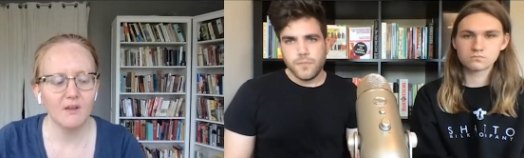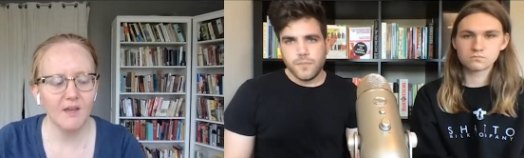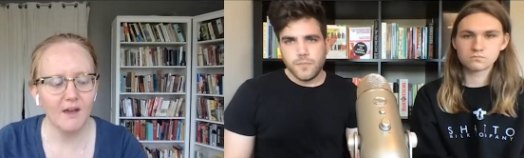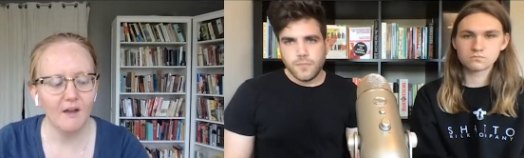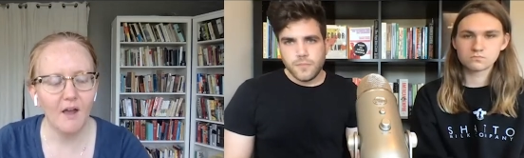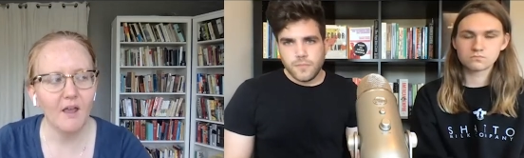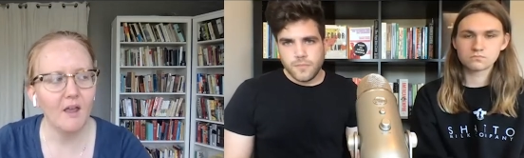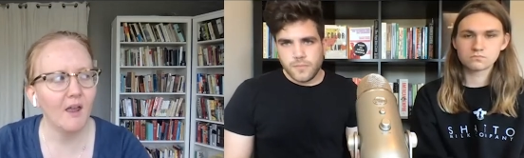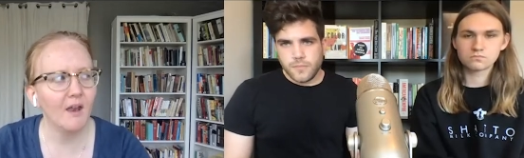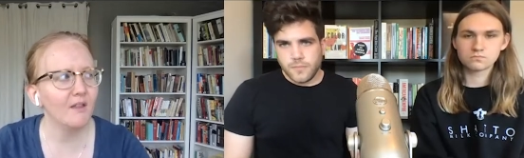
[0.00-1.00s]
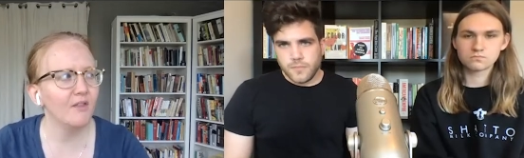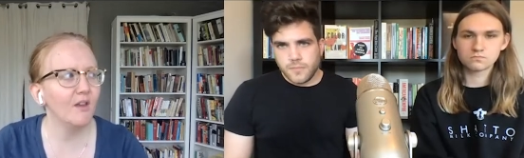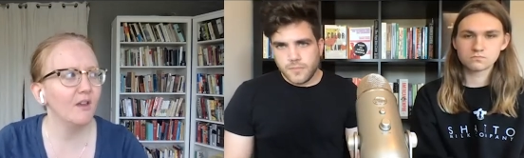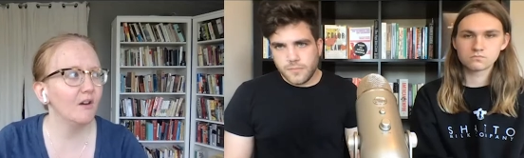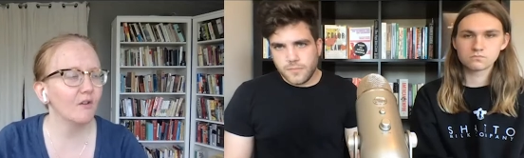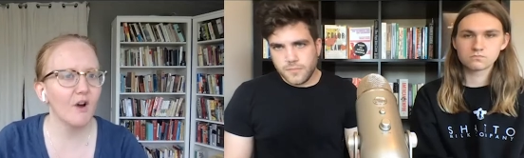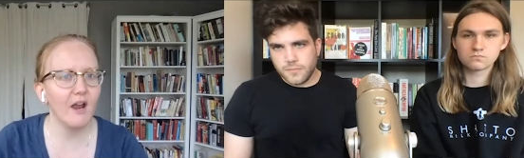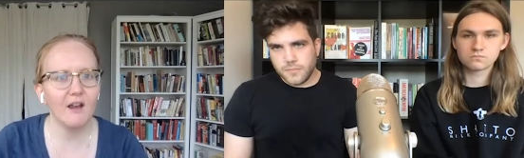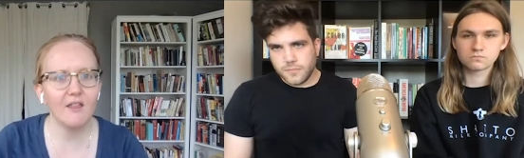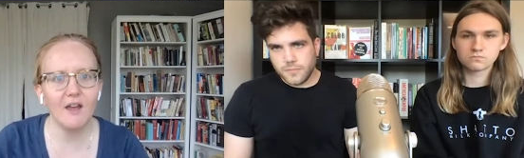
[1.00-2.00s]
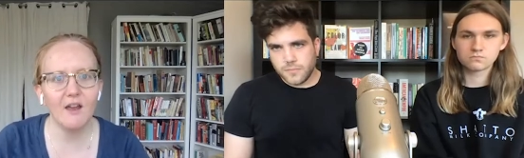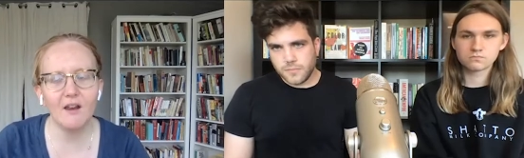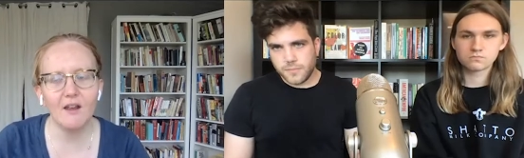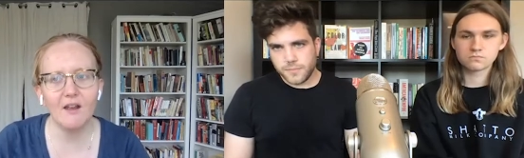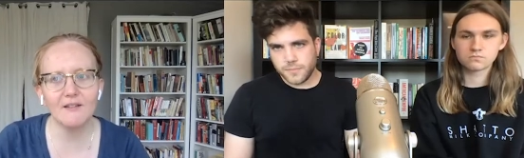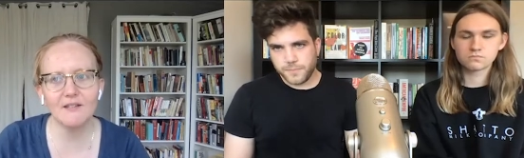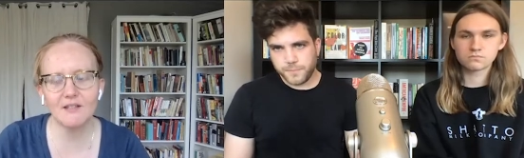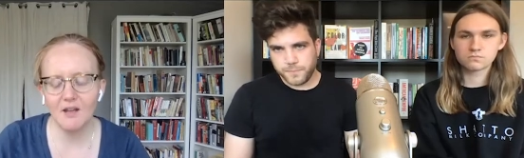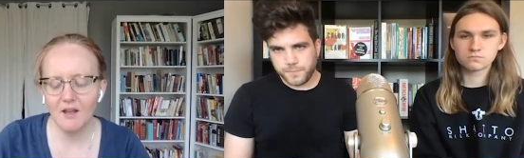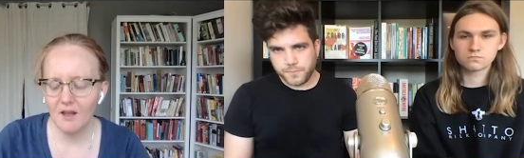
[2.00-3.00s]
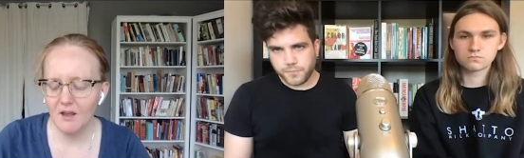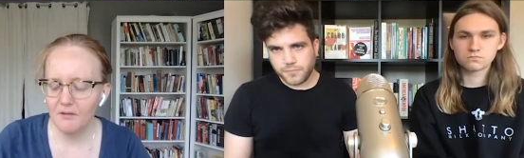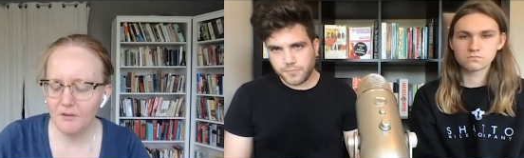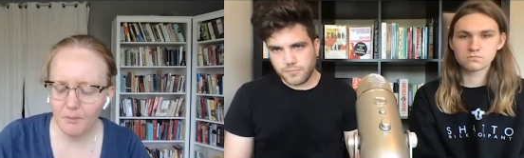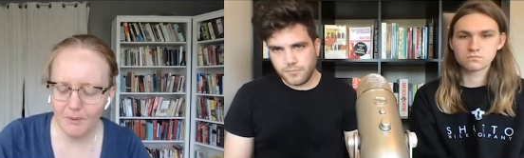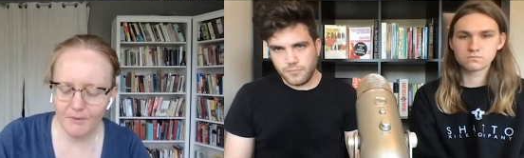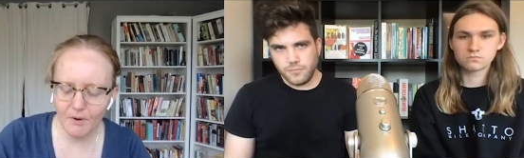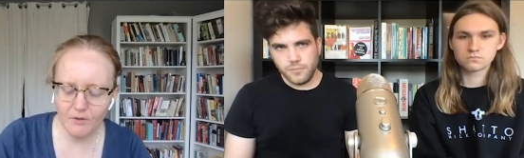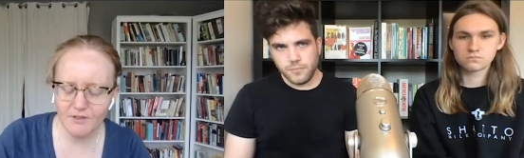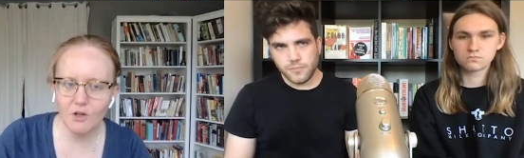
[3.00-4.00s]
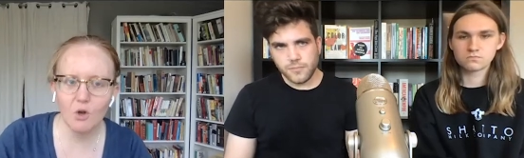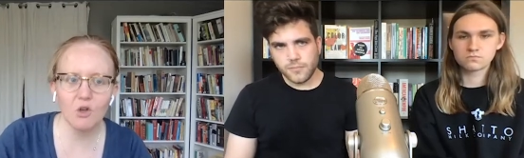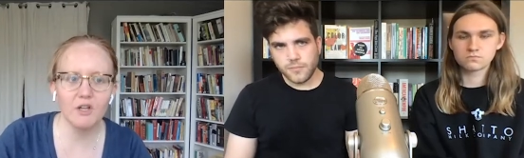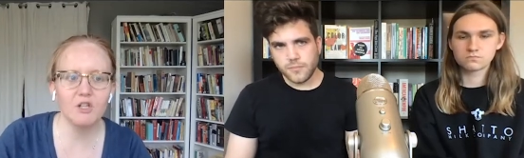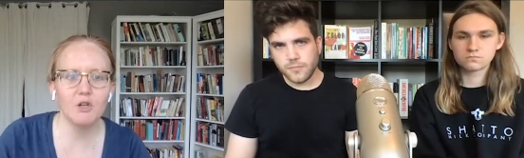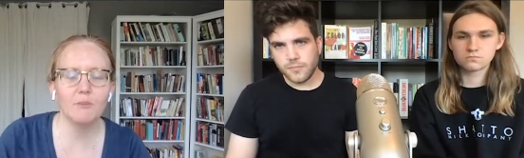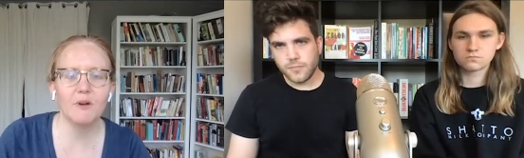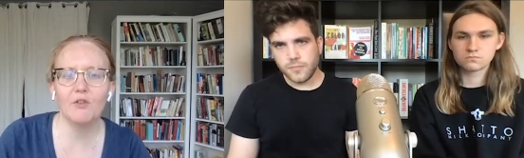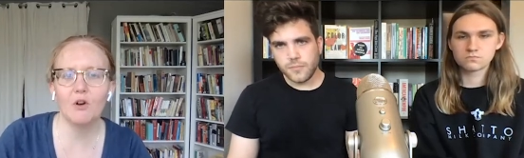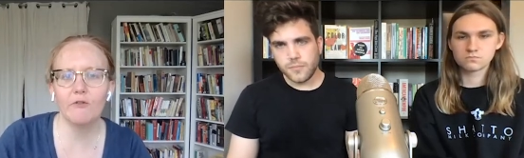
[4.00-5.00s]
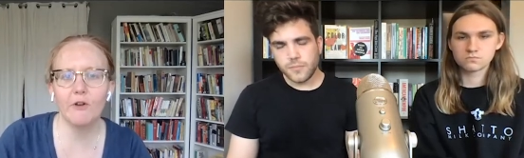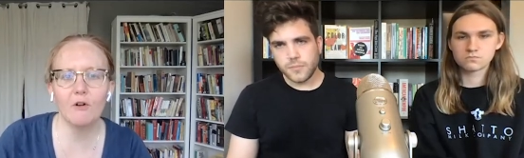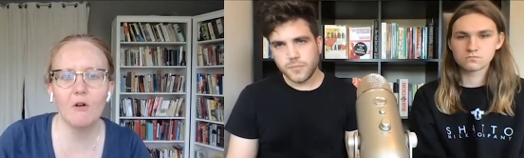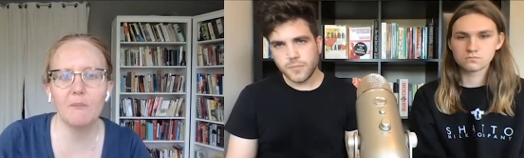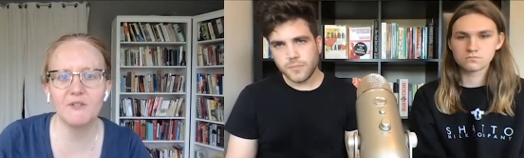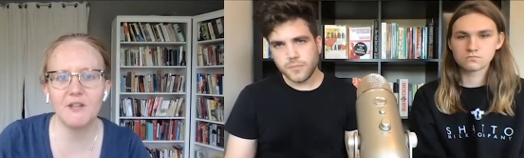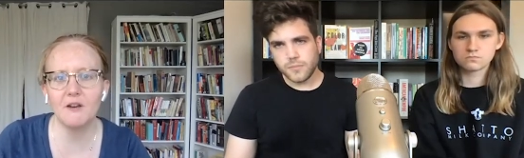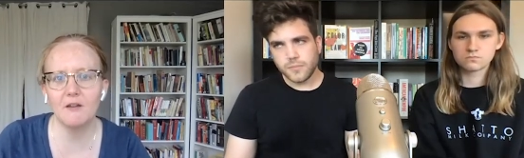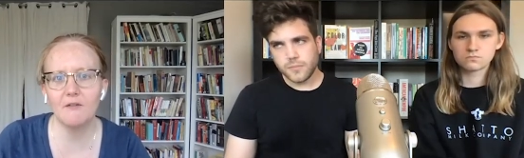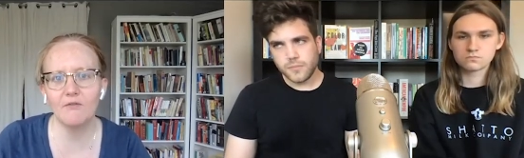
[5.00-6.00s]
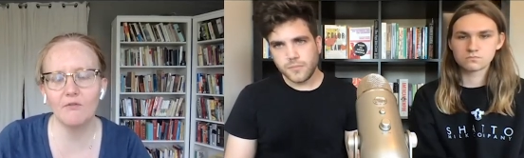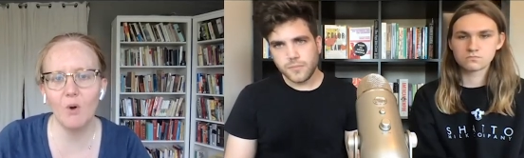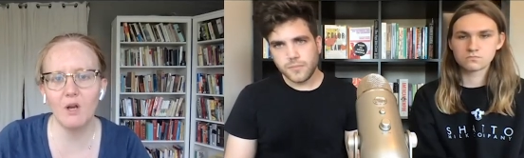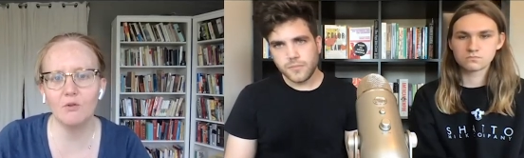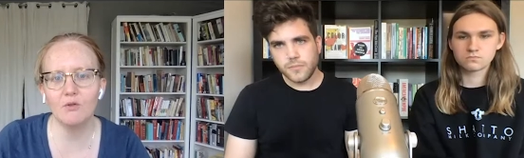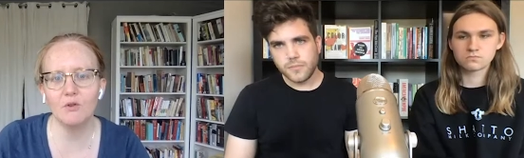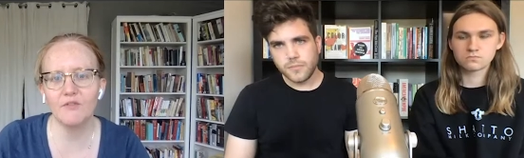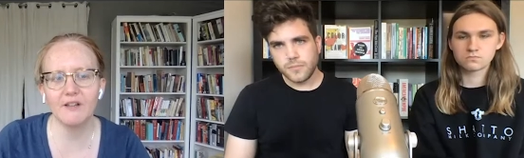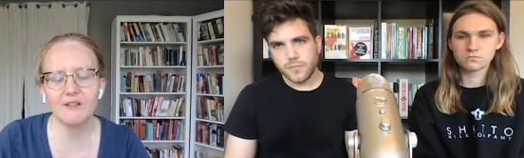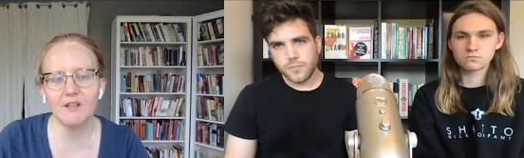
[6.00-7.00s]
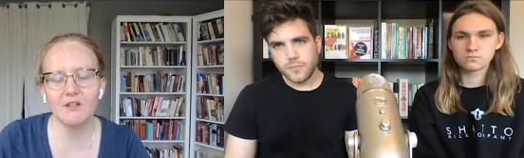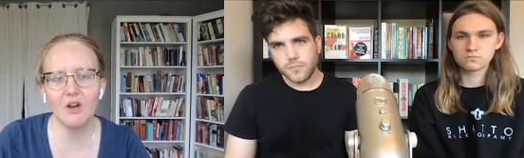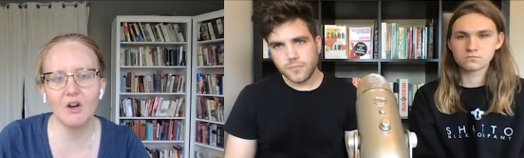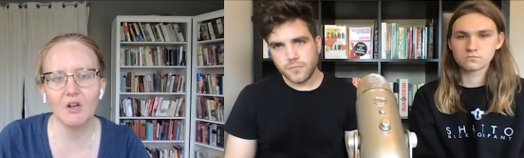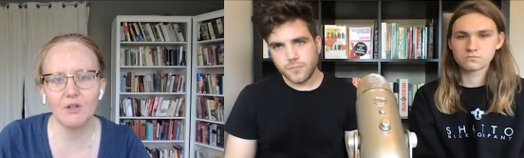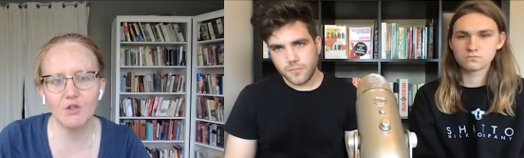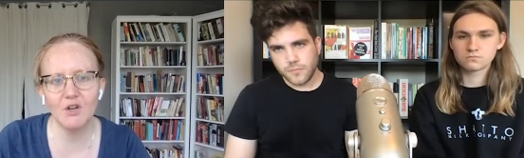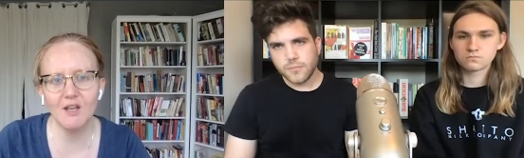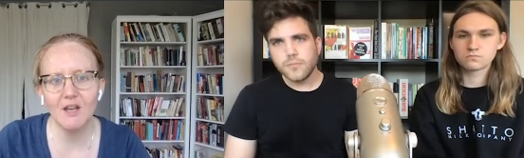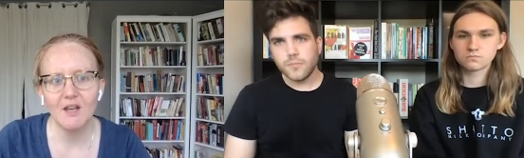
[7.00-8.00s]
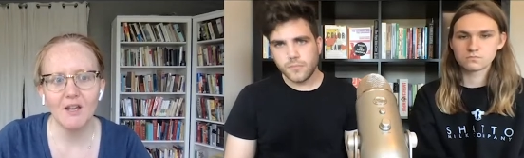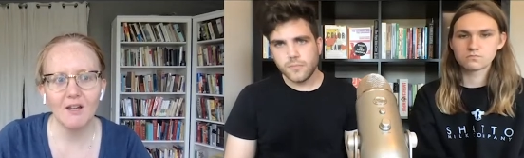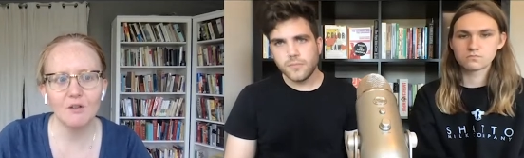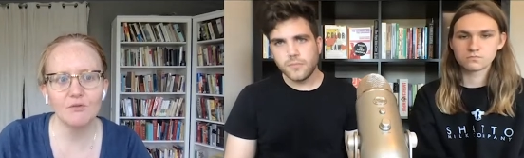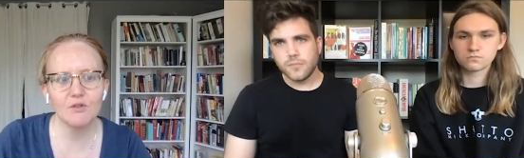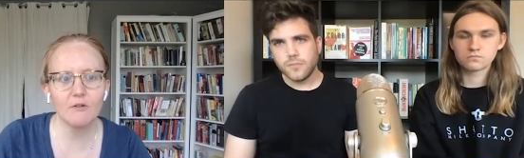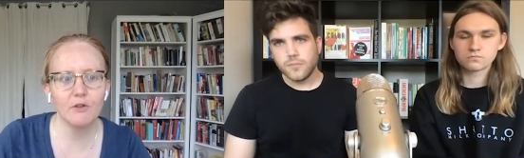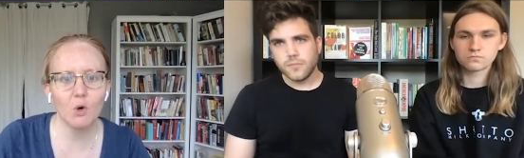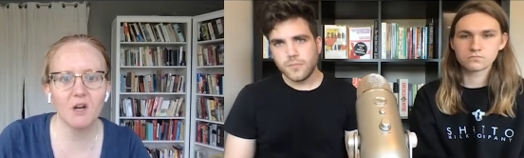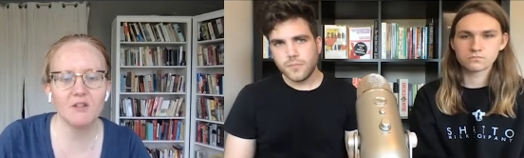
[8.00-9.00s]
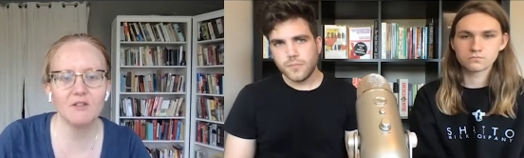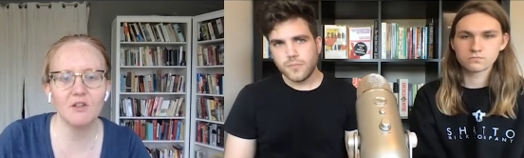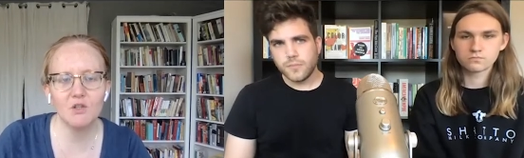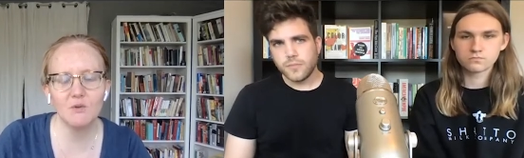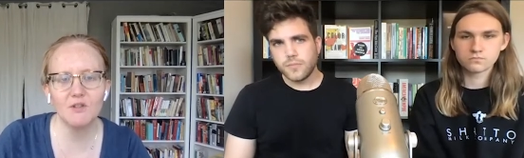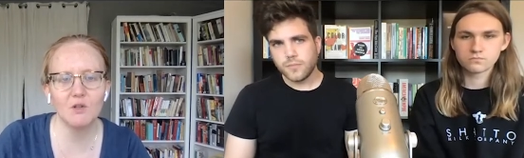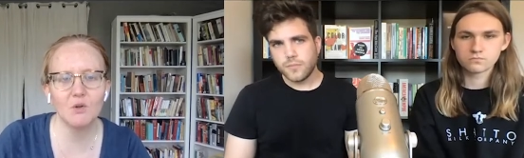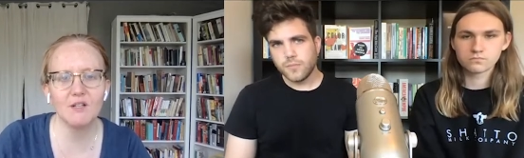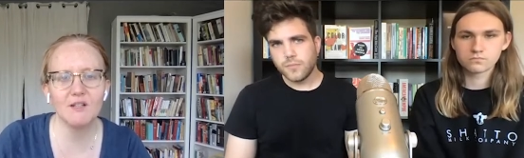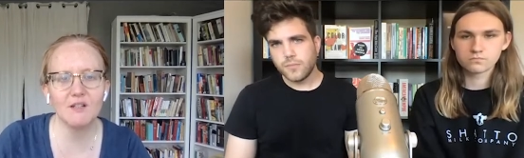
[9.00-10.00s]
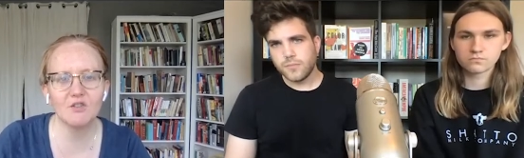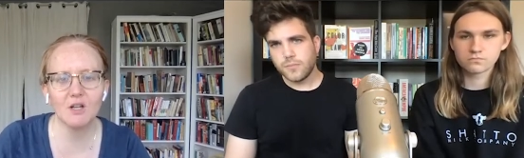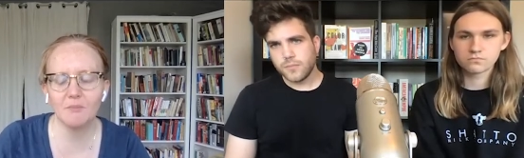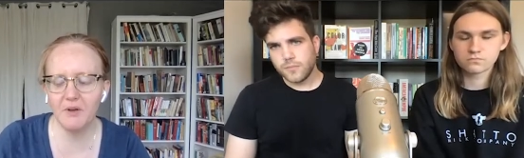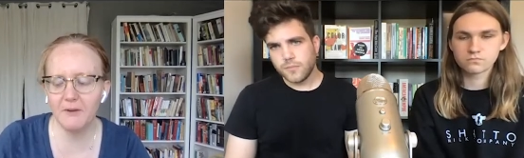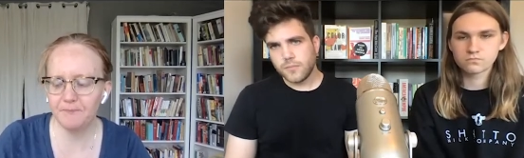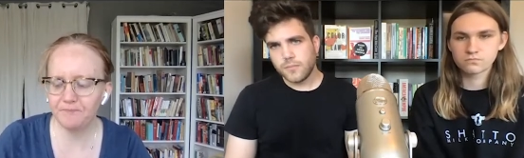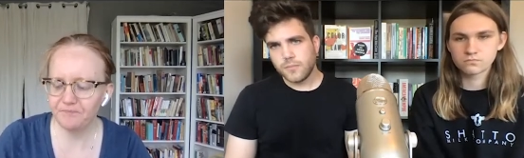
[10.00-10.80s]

Speaker 1: Yeah, I and I think you're right that it's you know, people, oh, it's a local issue, but if you're a federal representative, what you do affects the entire country, and you serve your constituents in your district, but